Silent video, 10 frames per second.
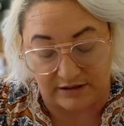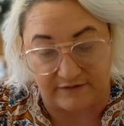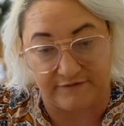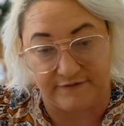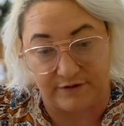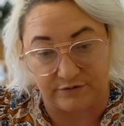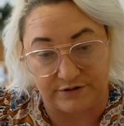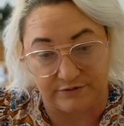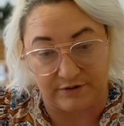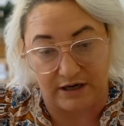
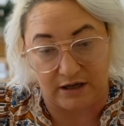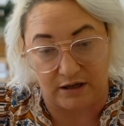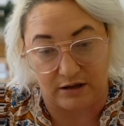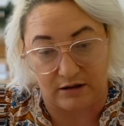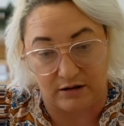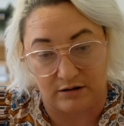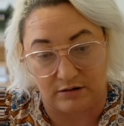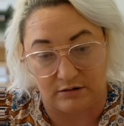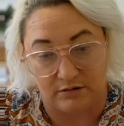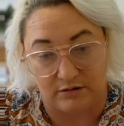filtering
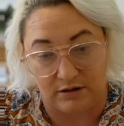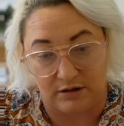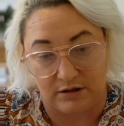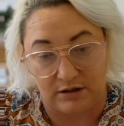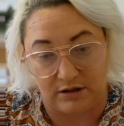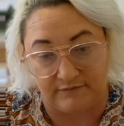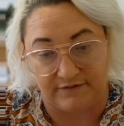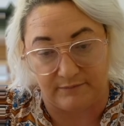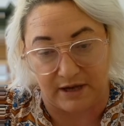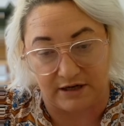
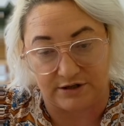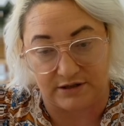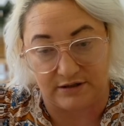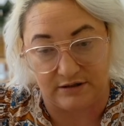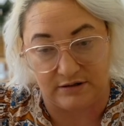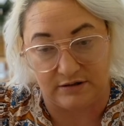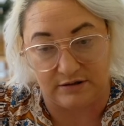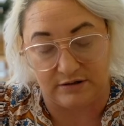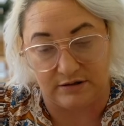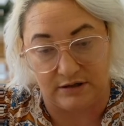information.
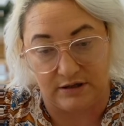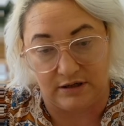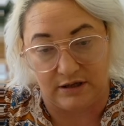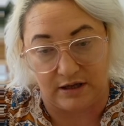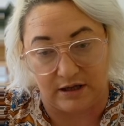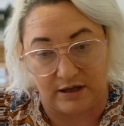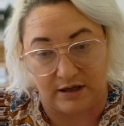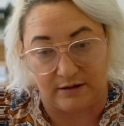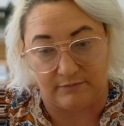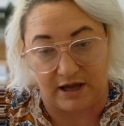
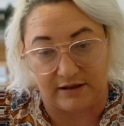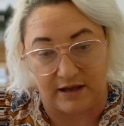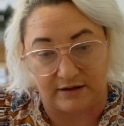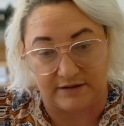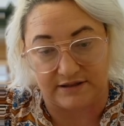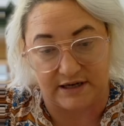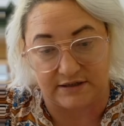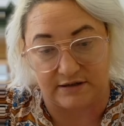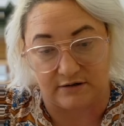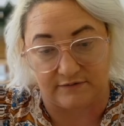I like this
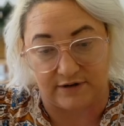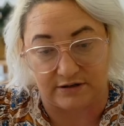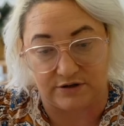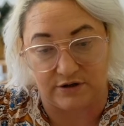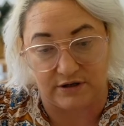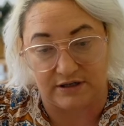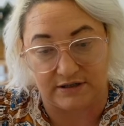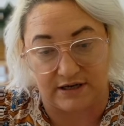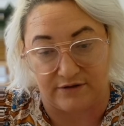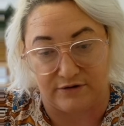idea of like turning
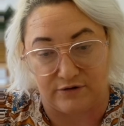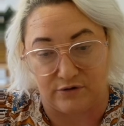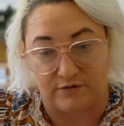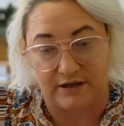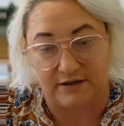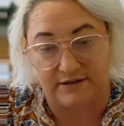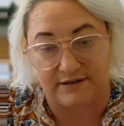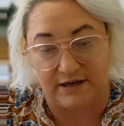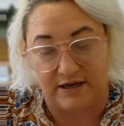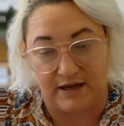down the noise.
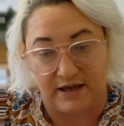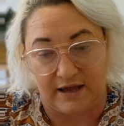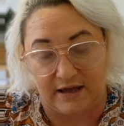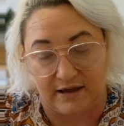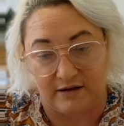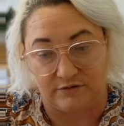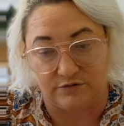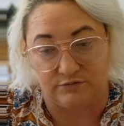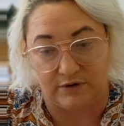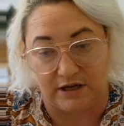How do
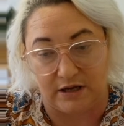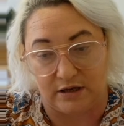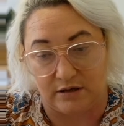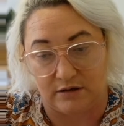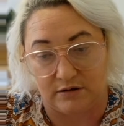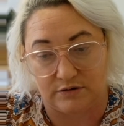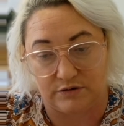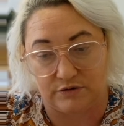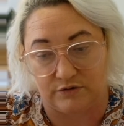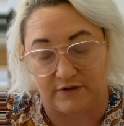we
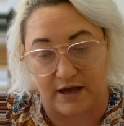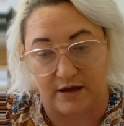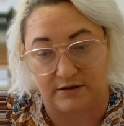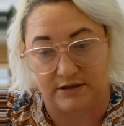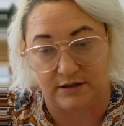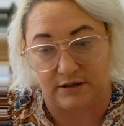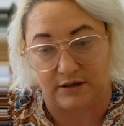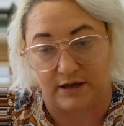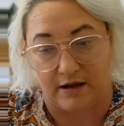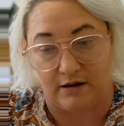do that in
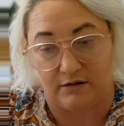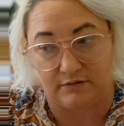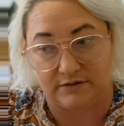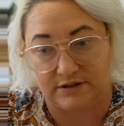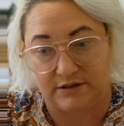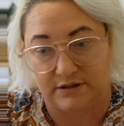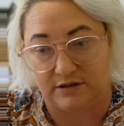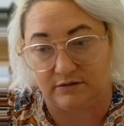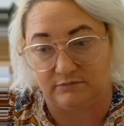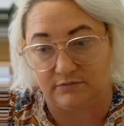our
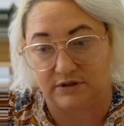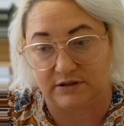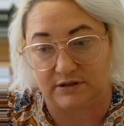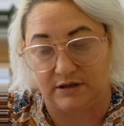systems?